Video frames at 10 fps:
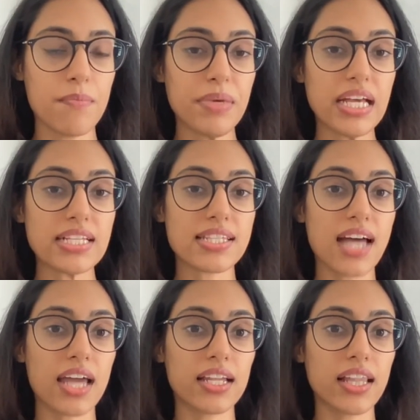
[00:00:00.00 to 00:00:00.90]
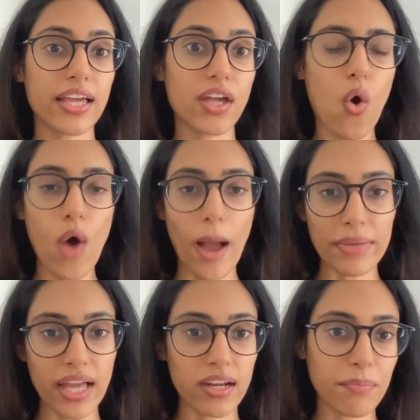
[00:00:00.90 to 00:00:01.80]
because it's kind of like, oh, I'm
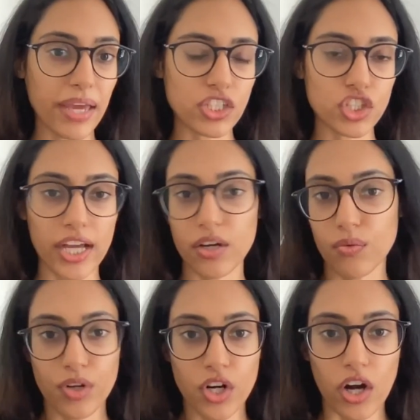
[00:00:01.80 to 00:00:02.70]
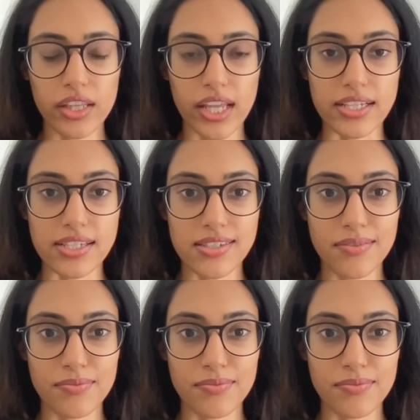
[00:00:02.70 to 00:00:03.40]
going to get a paycheck regardless.